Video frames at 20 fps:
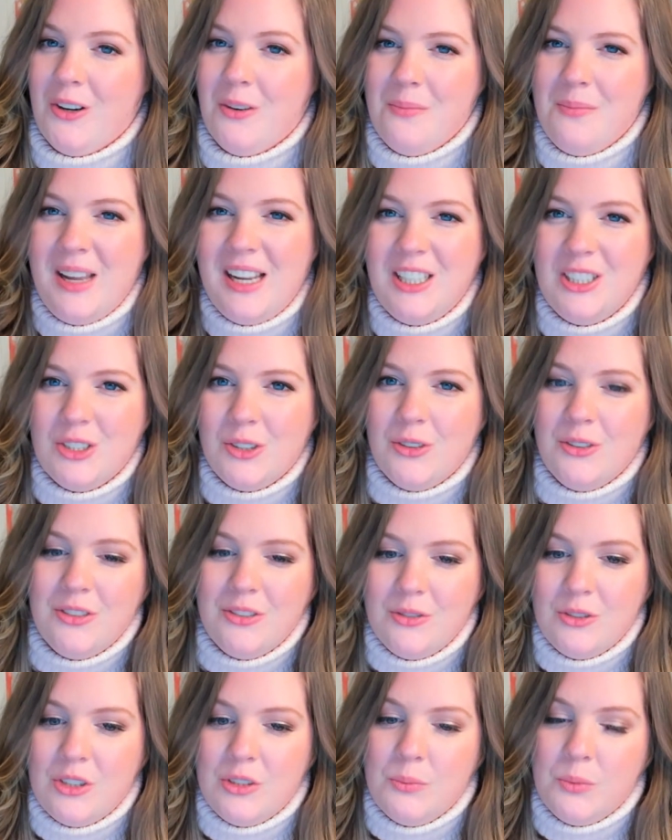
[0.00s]
make sure to
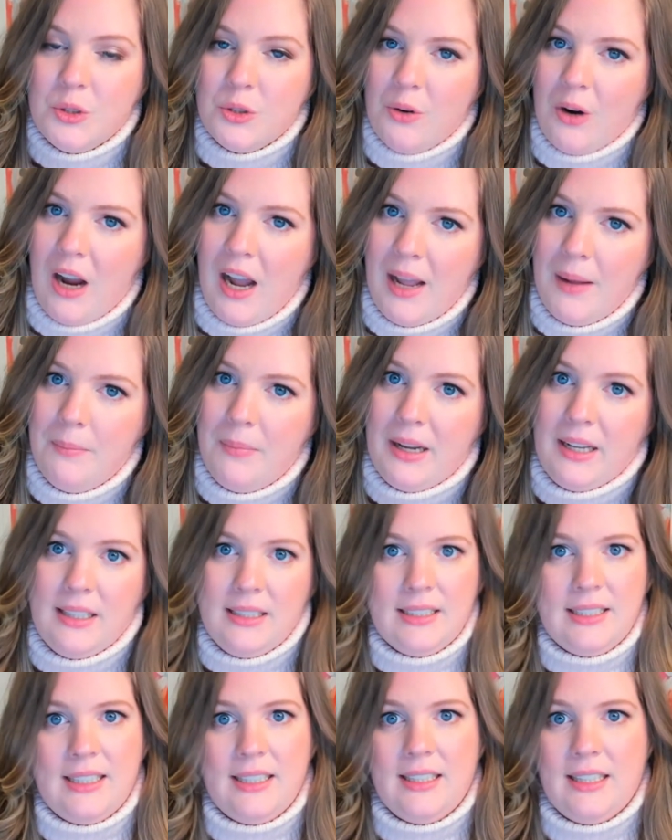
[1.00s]
subscribe by
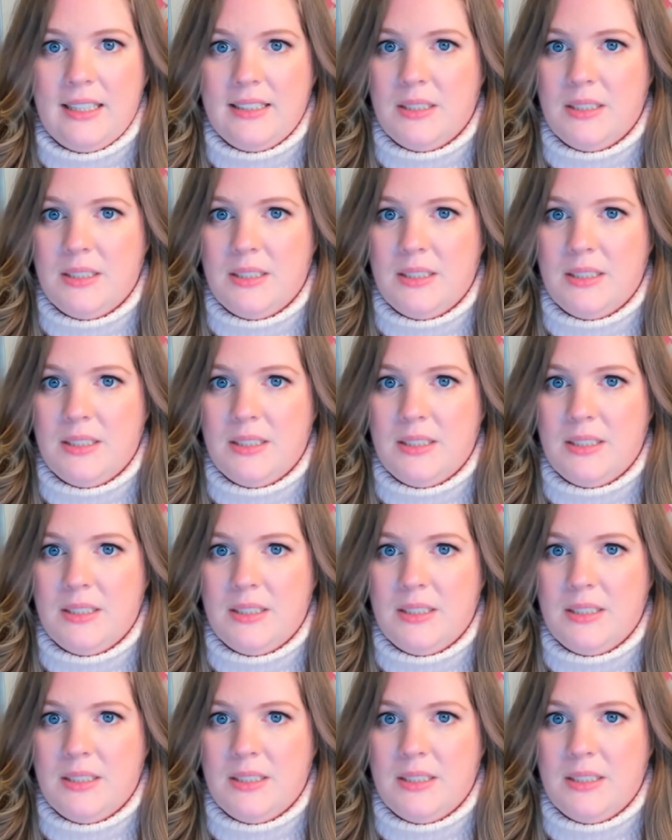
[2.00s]
clicking that